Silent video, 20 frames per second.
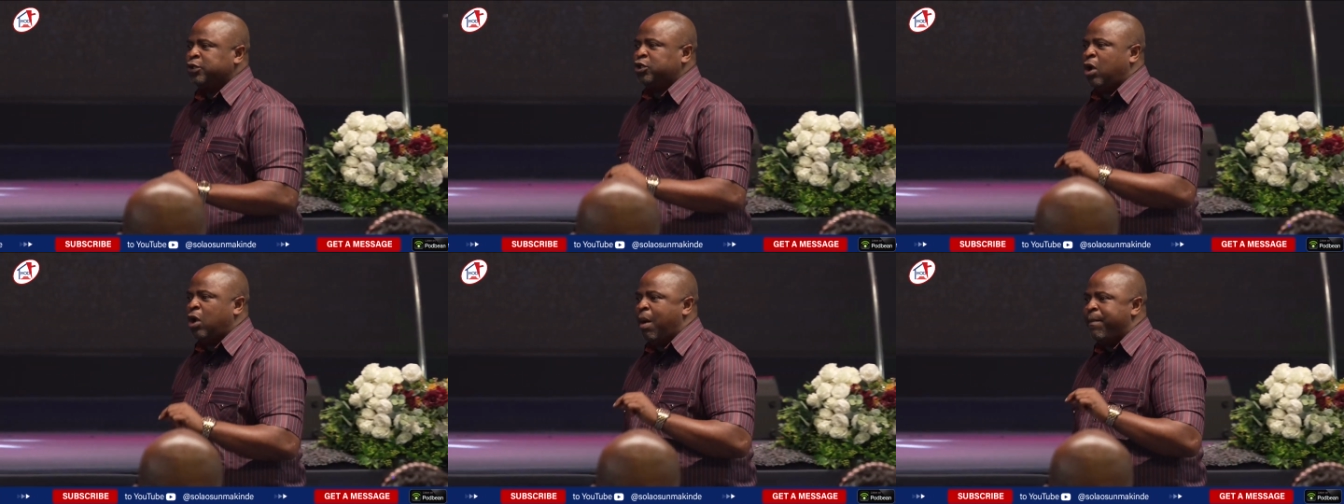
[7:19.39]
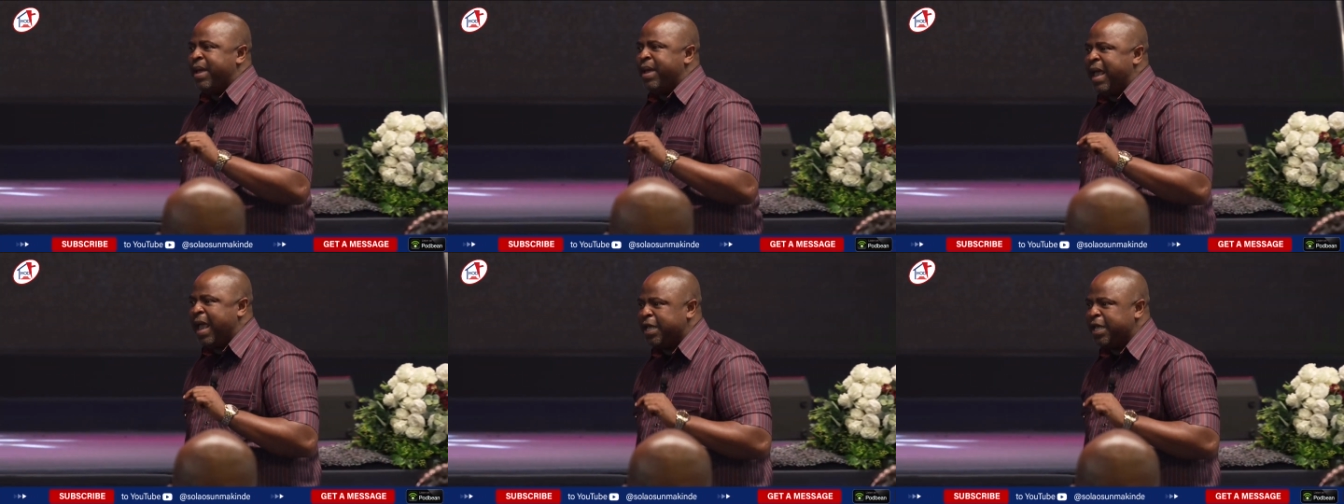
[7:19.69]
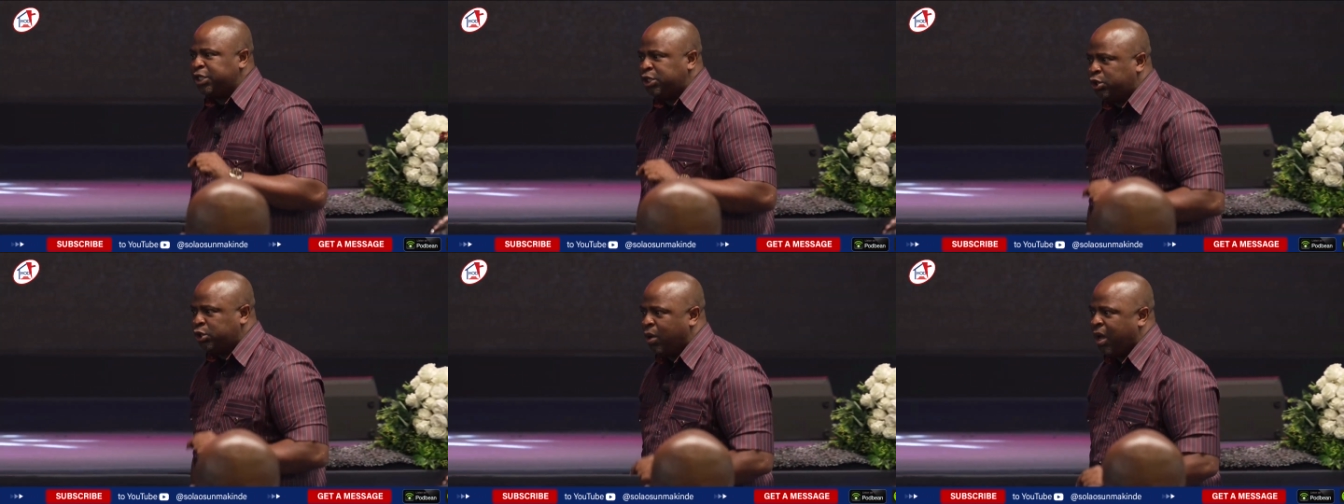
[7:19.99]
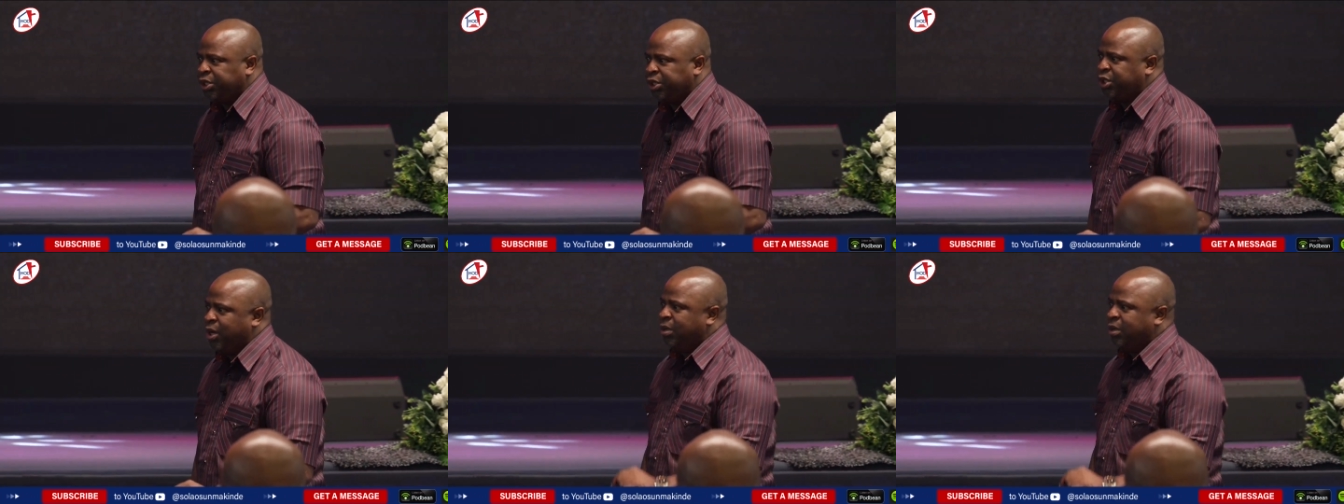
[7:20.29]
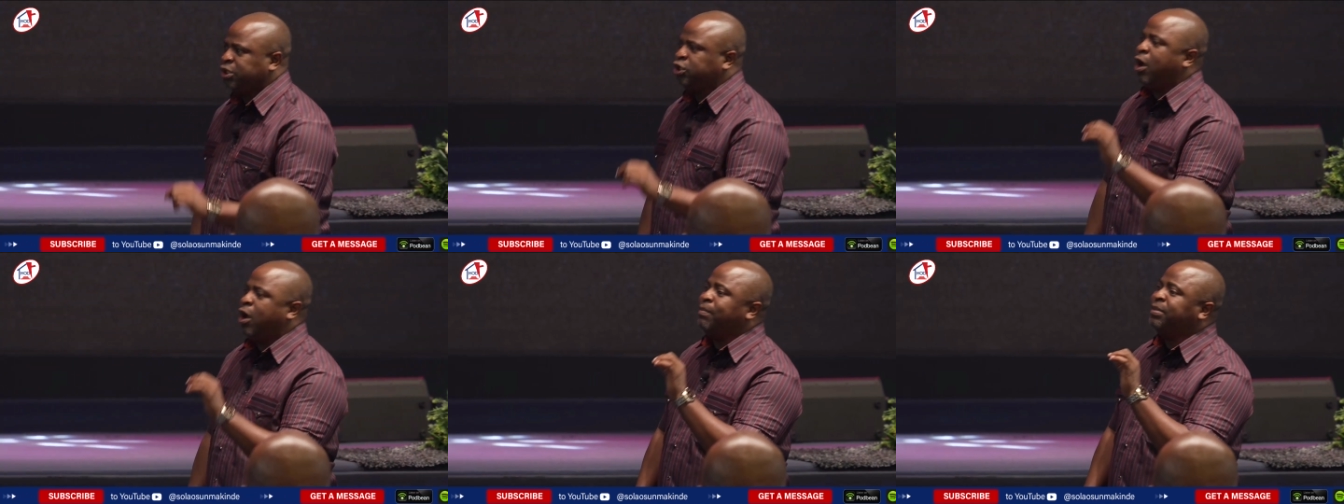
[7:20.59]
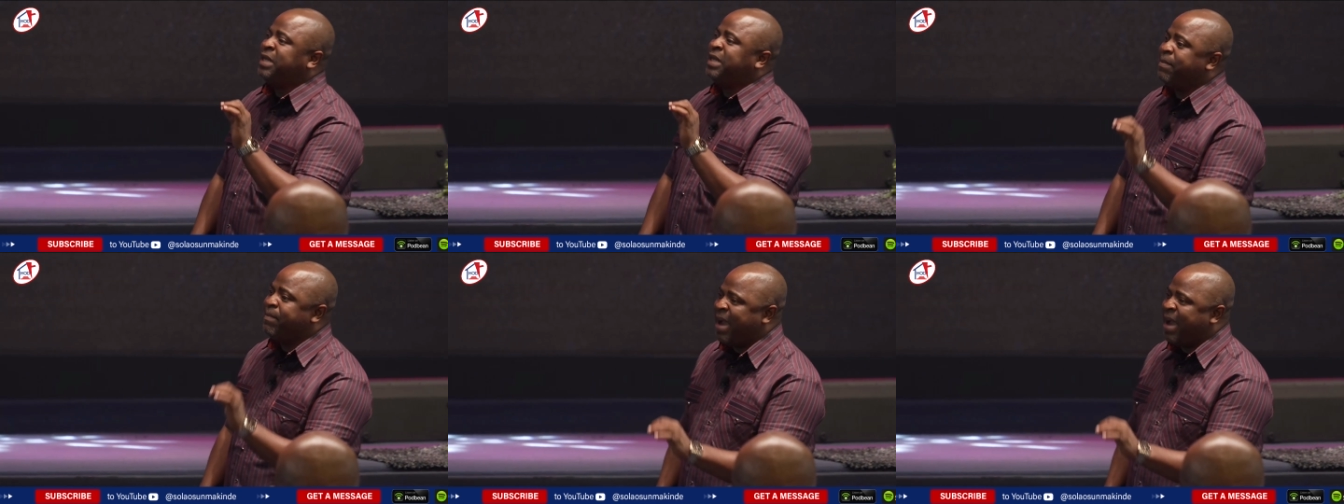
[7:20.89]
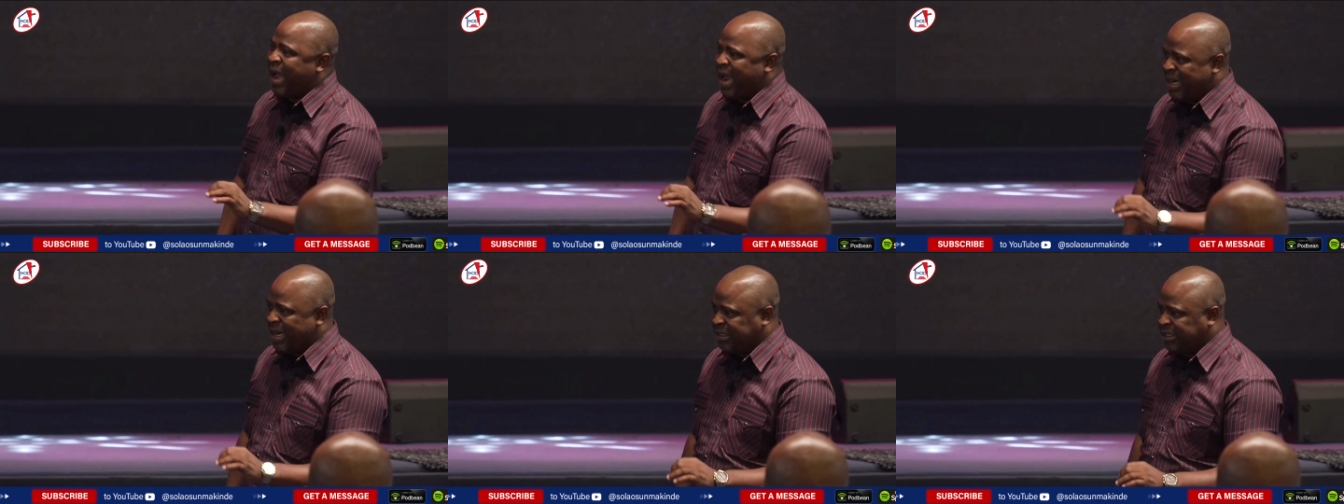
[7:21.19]
some instructions, some
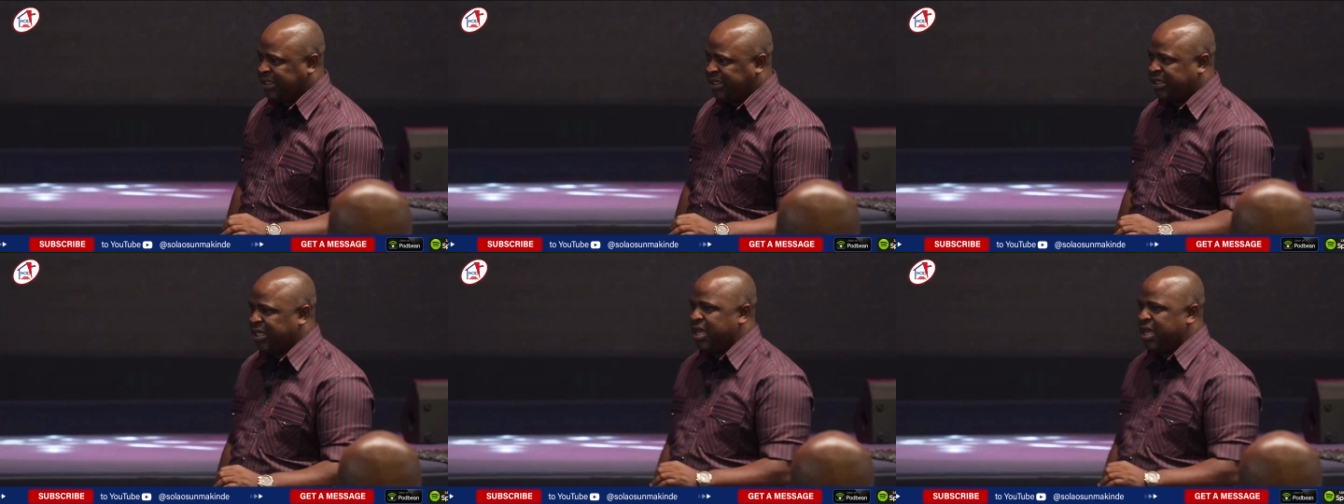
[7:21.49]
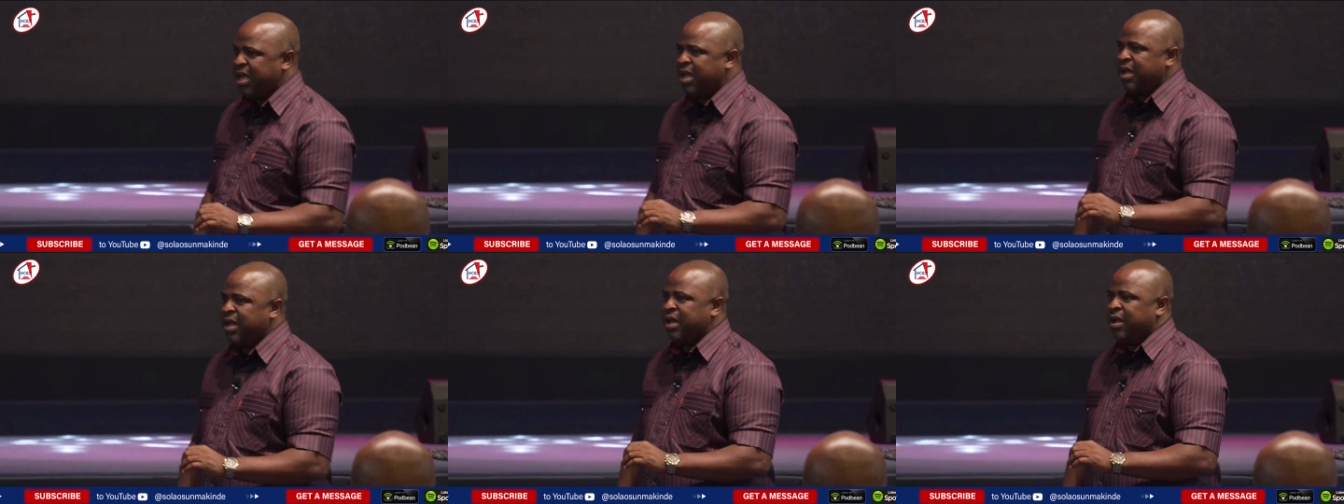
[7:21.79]
demands,